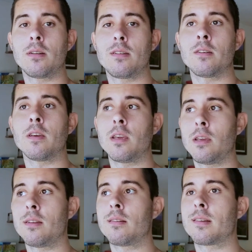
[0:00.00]
to
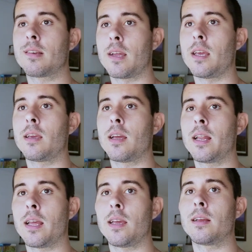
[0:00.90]
eat steak
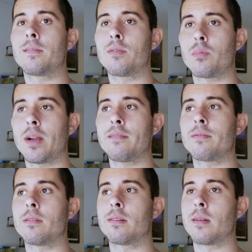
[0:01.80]
and eggs for
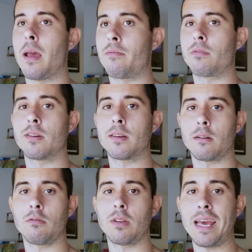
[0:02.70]
breakfast every
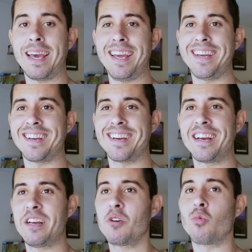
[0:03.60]
single day
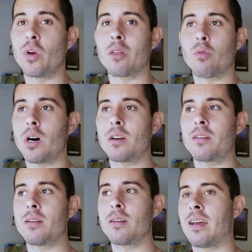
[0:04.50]
with water.